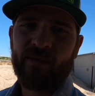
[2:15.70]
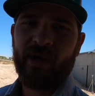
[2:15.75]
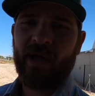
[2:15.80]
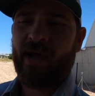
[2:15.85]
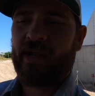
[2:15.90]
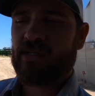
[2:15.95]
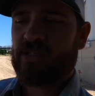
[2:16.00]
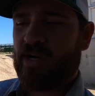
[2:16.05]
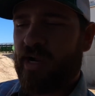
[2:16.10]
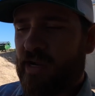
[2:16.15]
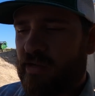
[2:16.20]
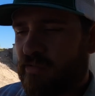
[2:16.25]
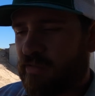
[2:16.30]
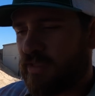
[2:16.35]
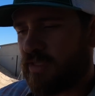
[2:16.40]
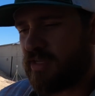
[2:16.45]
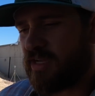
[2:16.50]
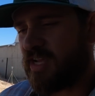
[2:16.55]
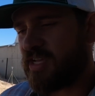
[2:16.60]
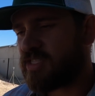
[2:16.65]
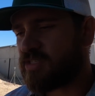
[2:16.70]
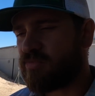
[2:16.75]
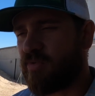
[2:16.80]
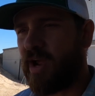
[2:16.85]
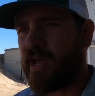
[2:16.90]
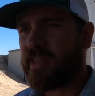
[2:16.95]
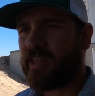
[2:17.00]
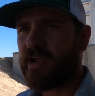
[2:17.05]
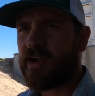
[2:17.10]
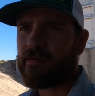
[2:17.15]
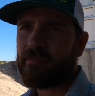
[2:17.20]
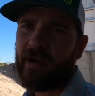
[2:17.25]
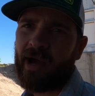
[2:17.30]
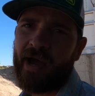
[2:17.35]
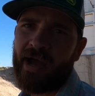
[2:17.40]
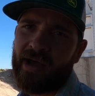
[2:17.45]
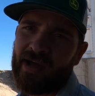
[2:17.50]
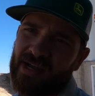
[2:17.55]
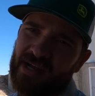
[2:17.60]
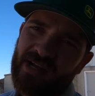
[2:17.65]
We had a tractor with a disc right there
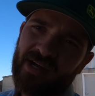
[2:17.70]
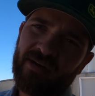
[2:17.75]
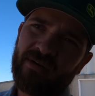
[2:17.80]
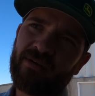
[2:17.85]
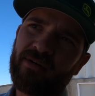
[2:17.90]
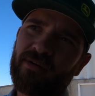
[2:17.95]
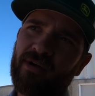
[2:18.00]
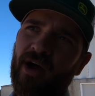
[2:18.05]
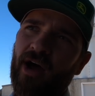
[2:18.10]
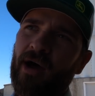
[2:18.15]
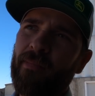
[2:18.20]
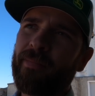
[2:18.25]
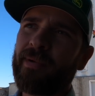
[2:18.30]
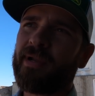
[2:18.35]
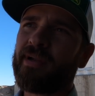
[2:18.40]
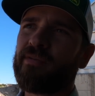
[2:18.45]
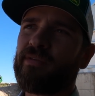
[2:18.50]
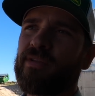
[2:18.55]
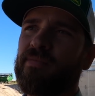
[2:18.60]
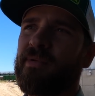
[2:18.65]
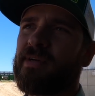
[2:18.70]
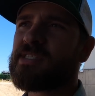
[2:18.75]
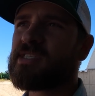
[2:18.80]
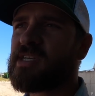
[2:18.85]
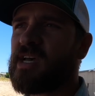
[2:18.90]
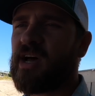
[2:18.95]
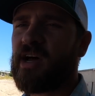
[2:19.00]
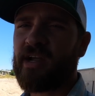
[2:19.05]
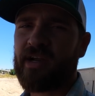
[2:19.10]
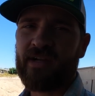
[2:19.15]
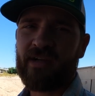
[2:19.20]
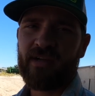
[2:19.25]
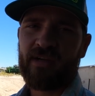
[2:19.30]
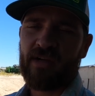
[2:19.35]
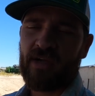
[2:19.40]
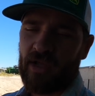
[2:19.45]
by it. Hop in it with my son.